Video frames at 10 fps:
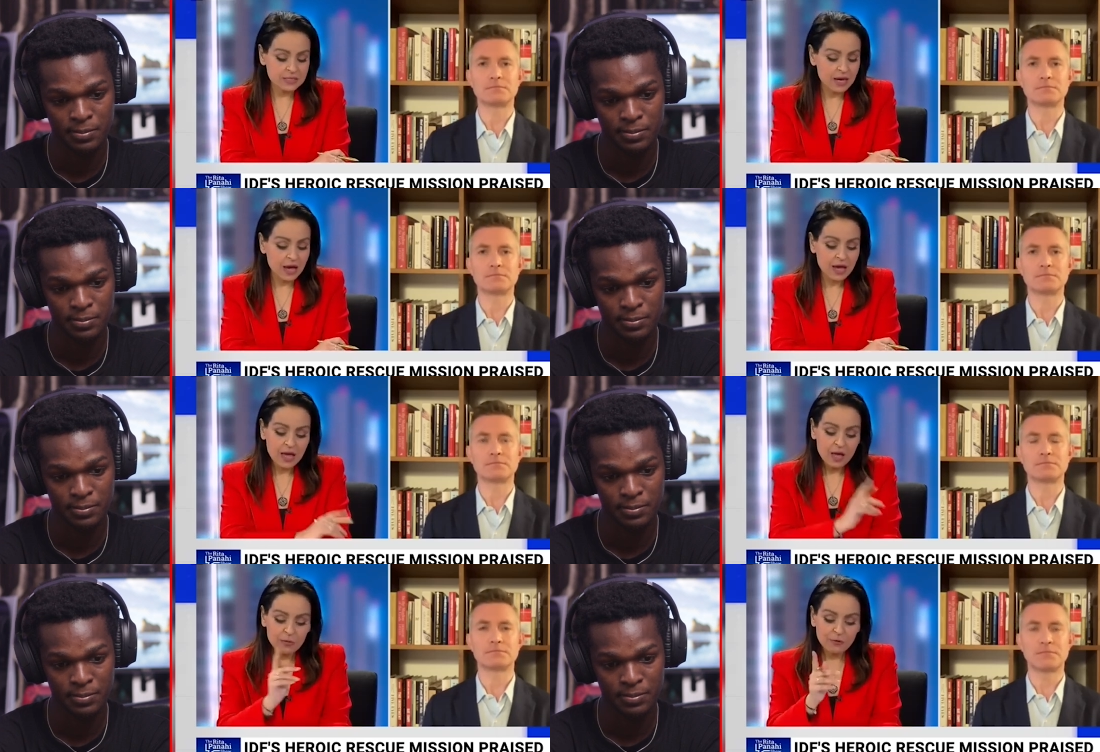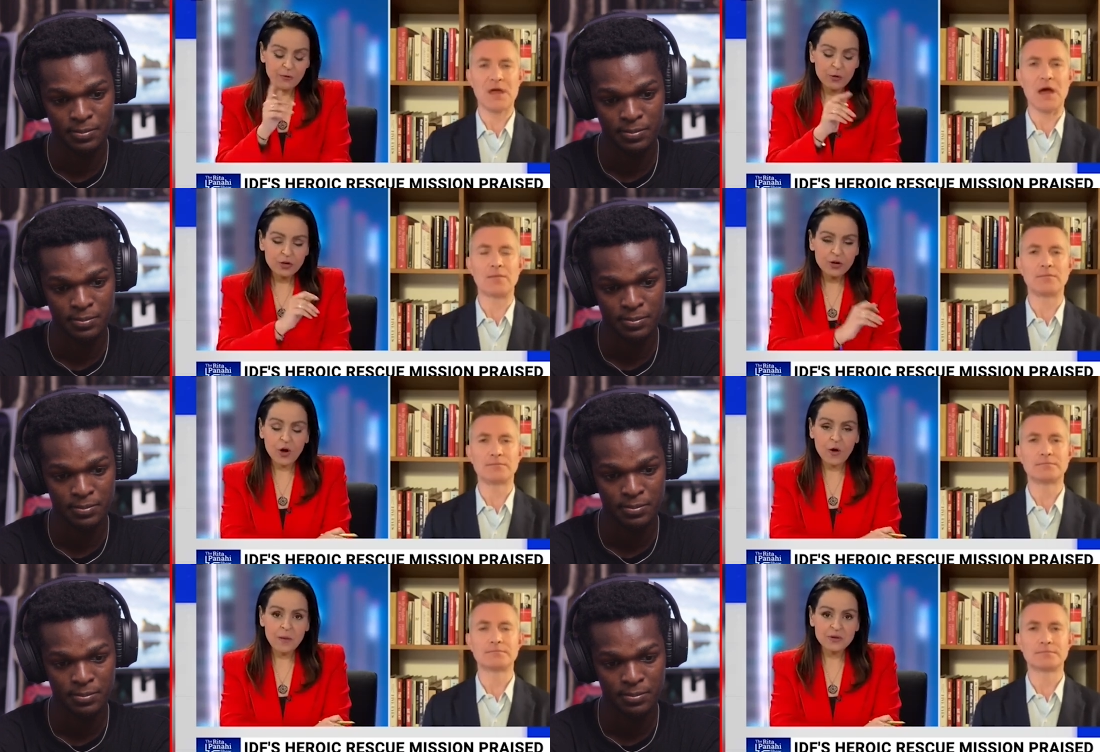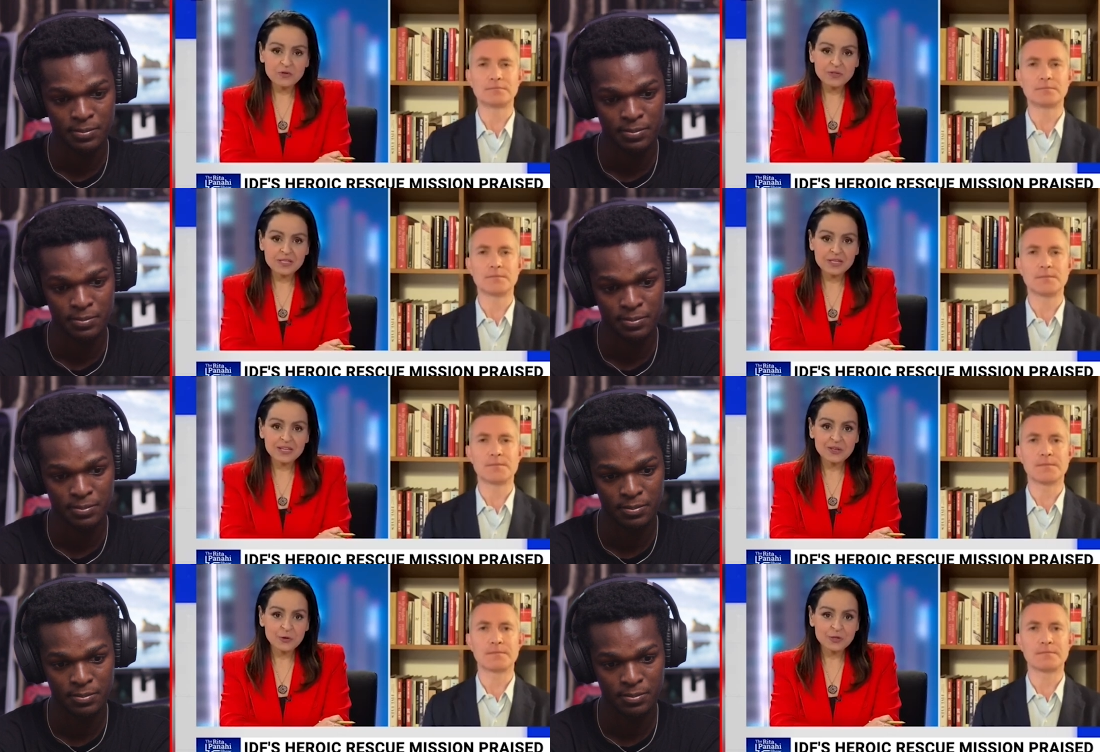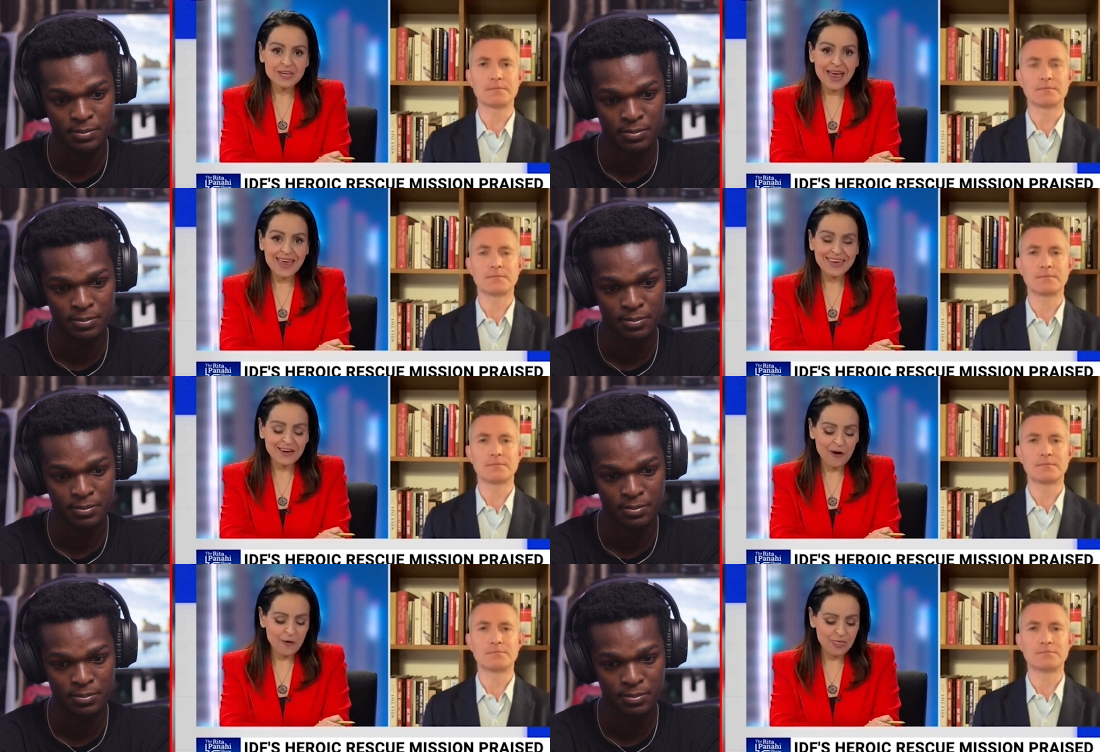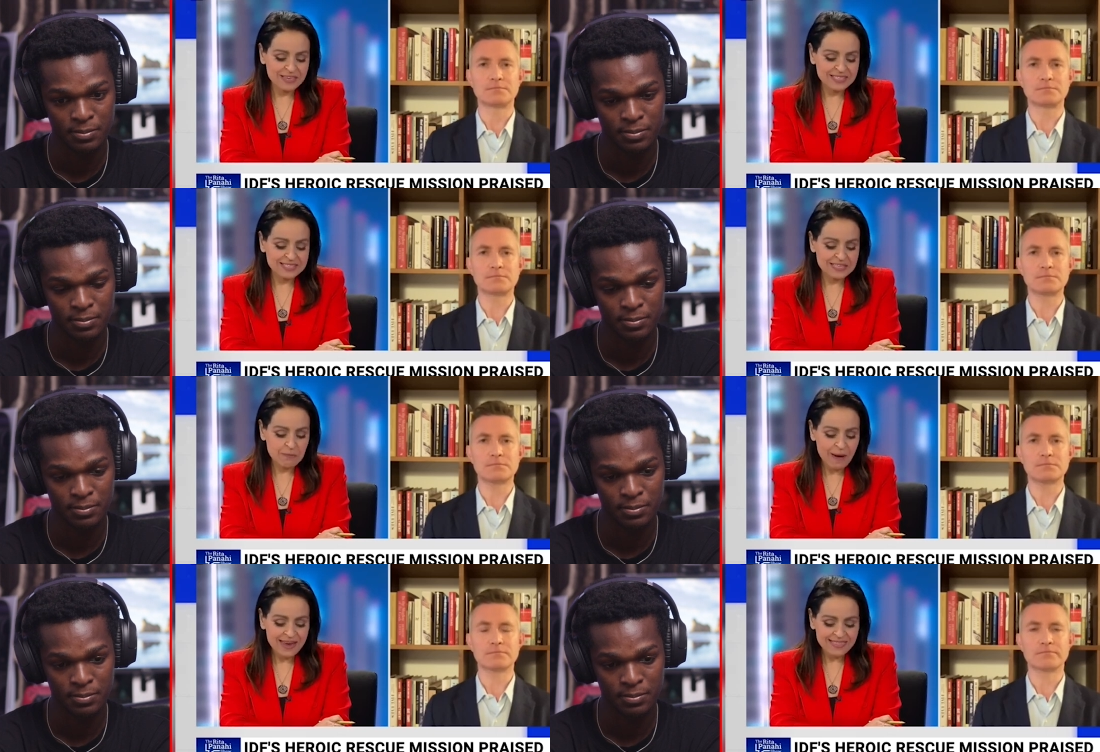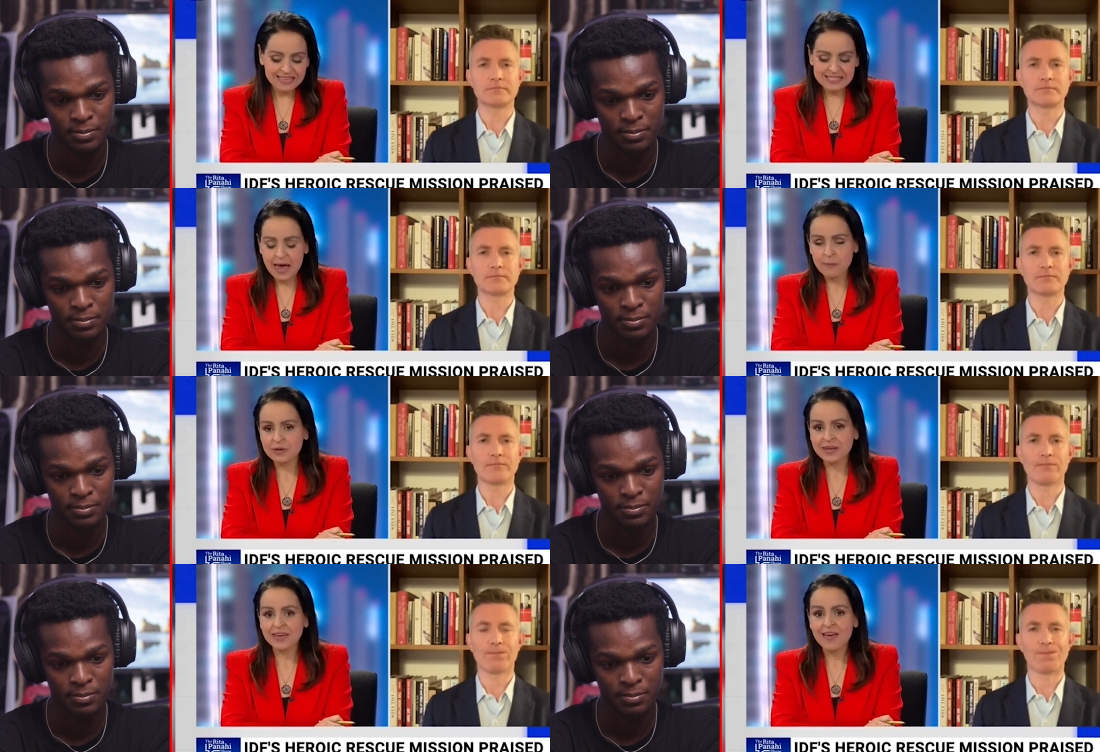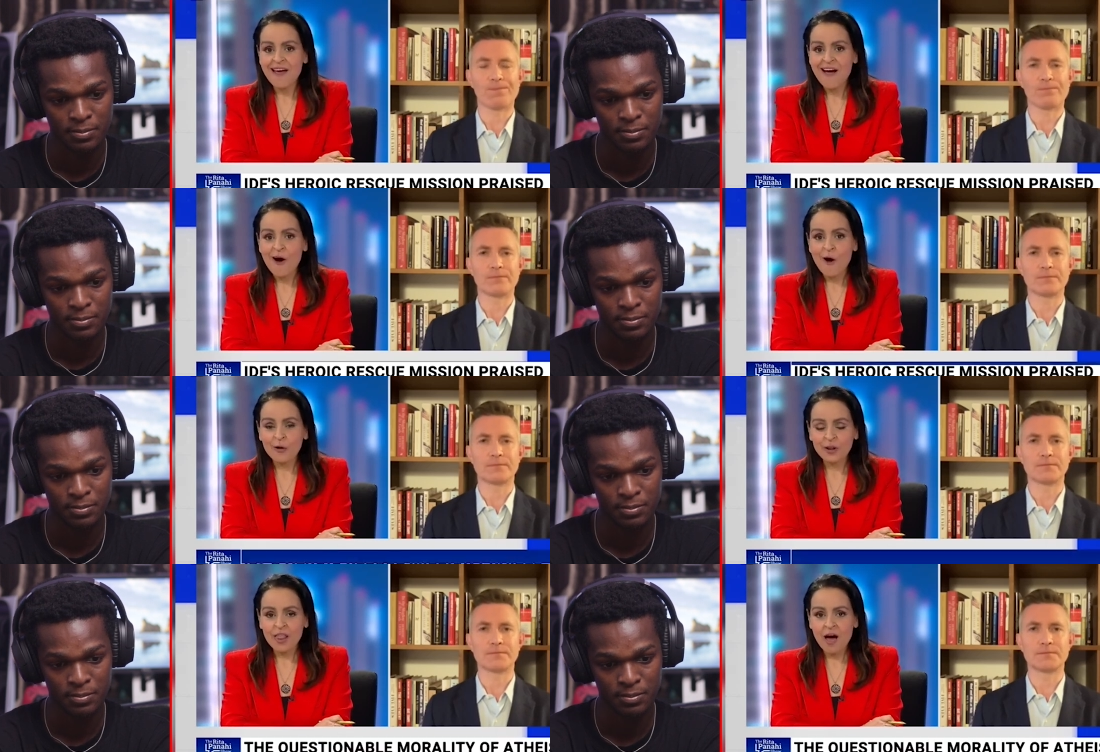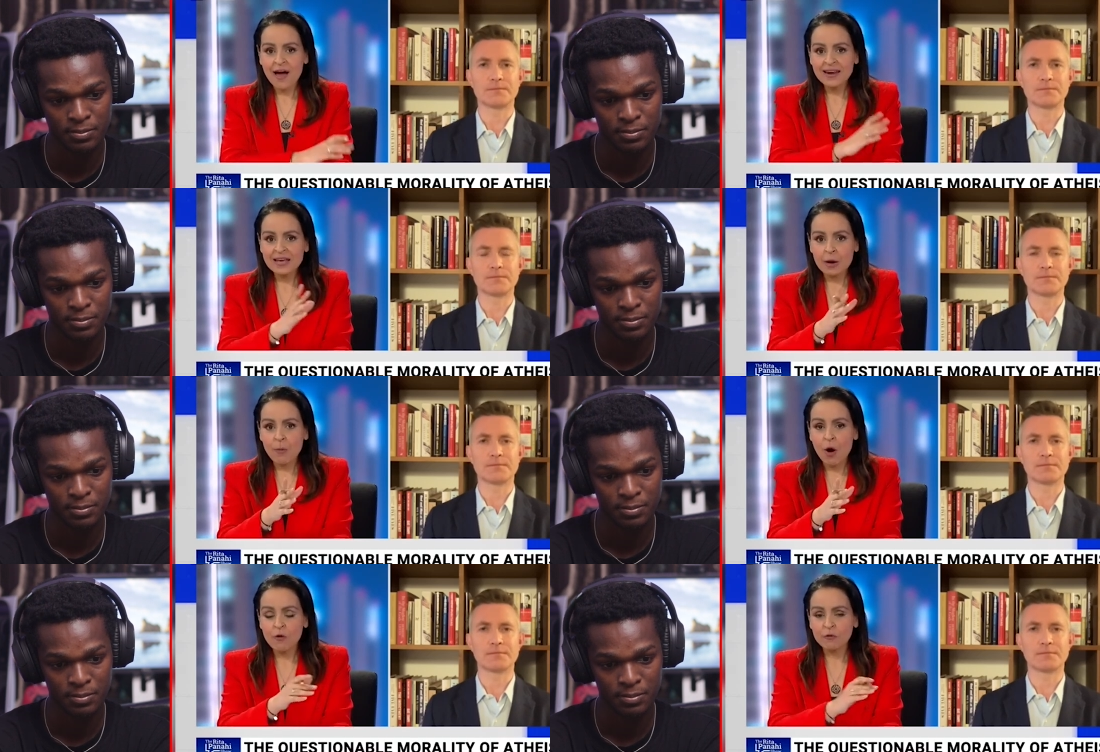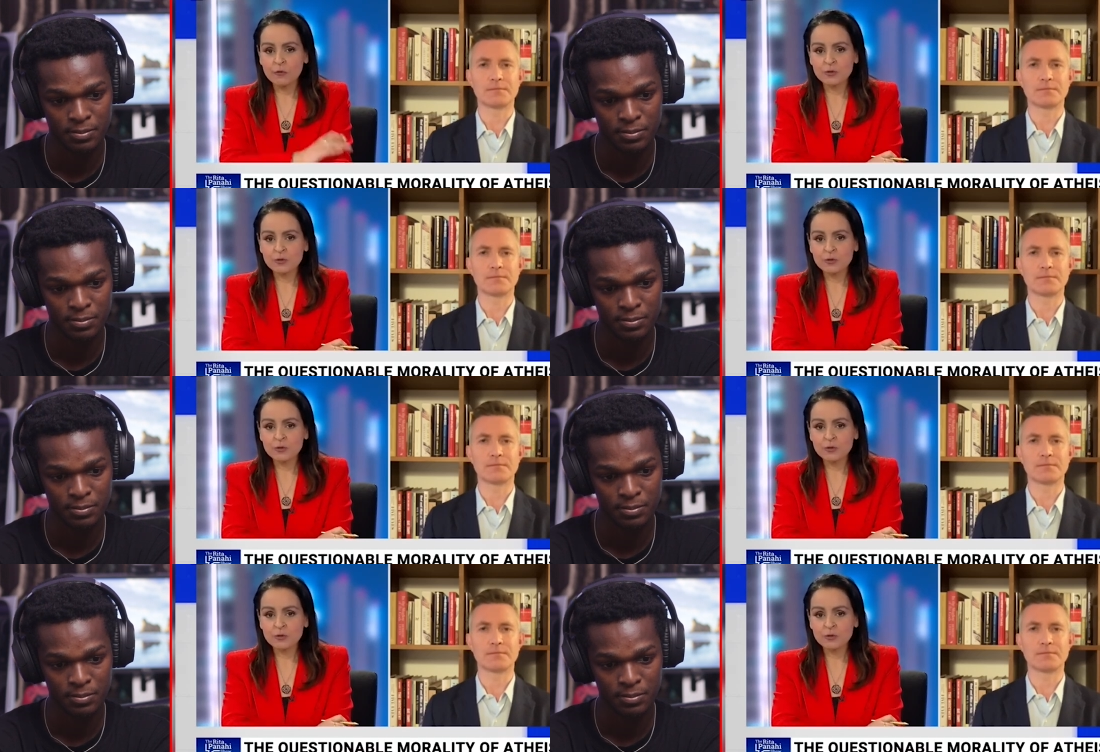Speaker 1: Uh, before you go, I'm interested in your take on this debate that's happening online. Our poll from